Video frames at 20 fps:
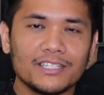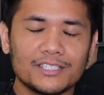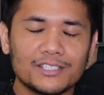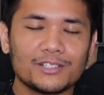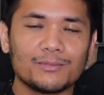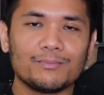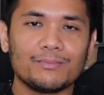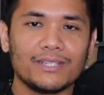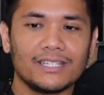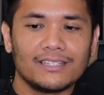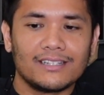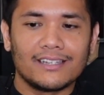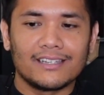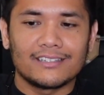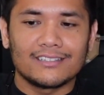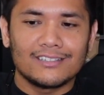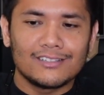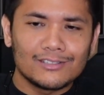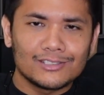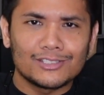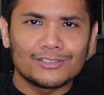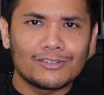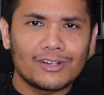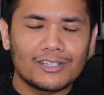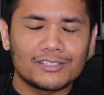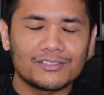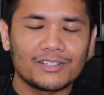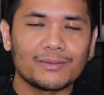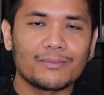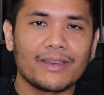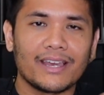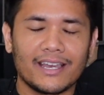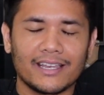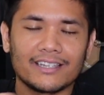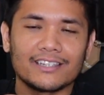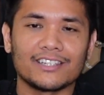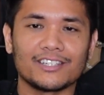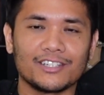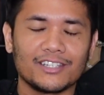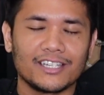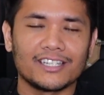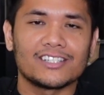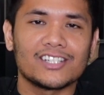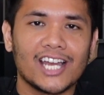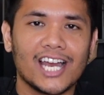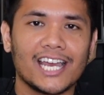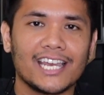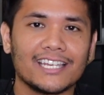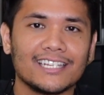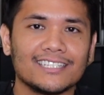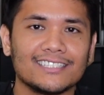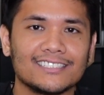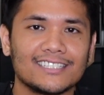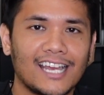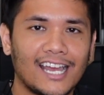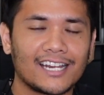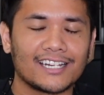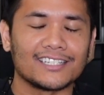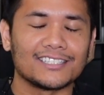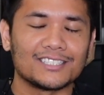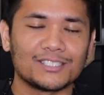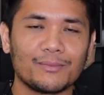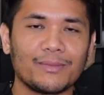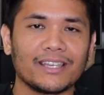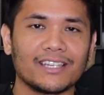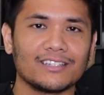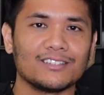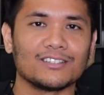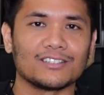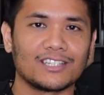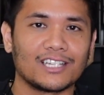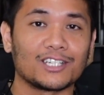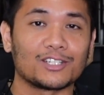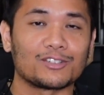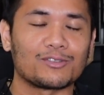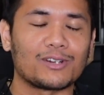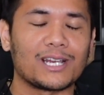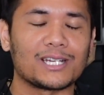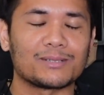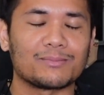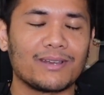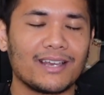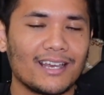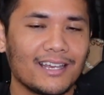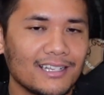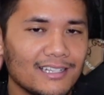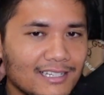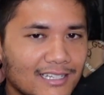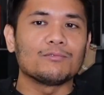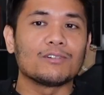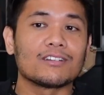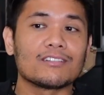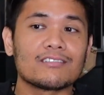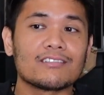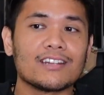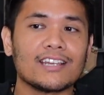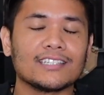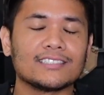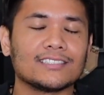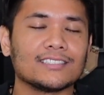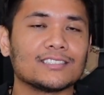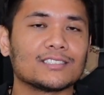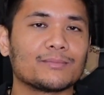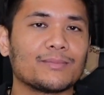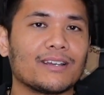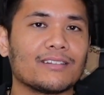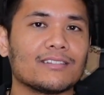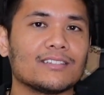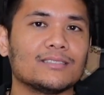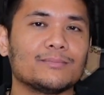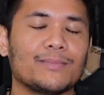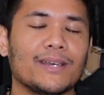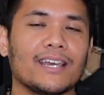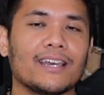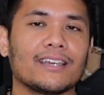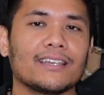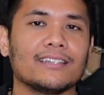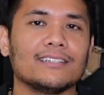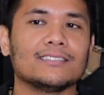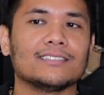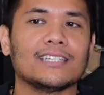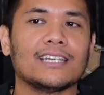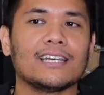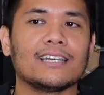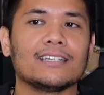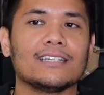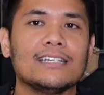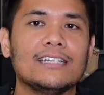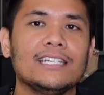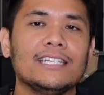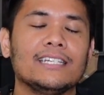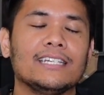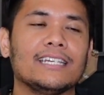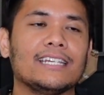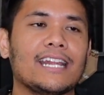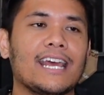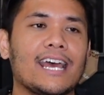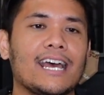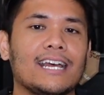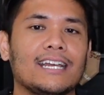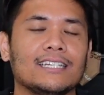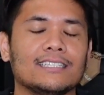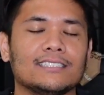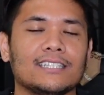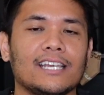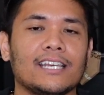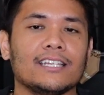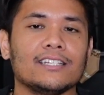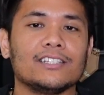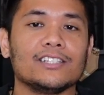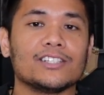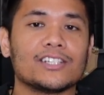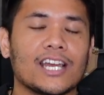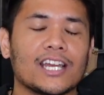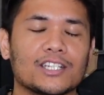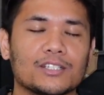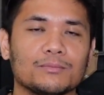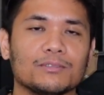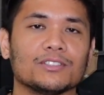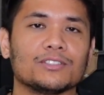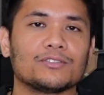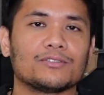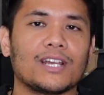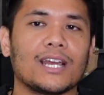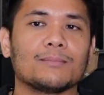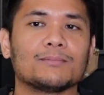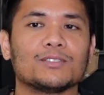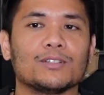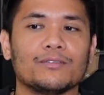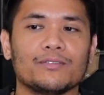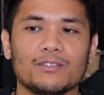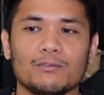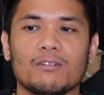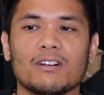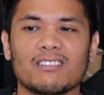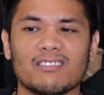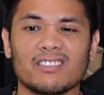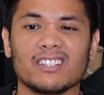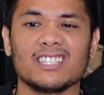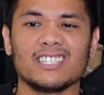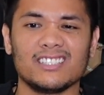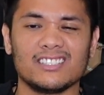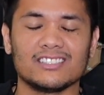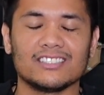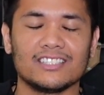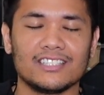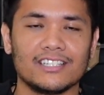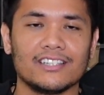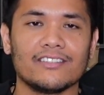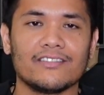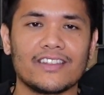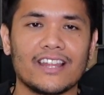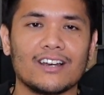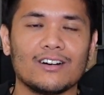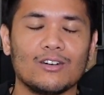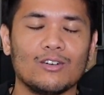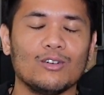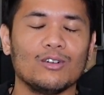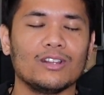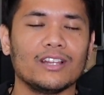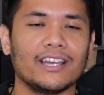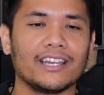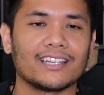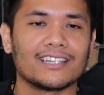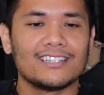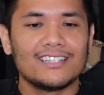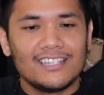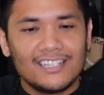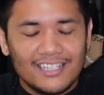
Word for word: it to be like, oh, it's a drawstring bag, and then you like tie it kind of to make it look like a trash bag. One of the nice things about this bag is that it has a detachable strap, so if you want to really just give that whole like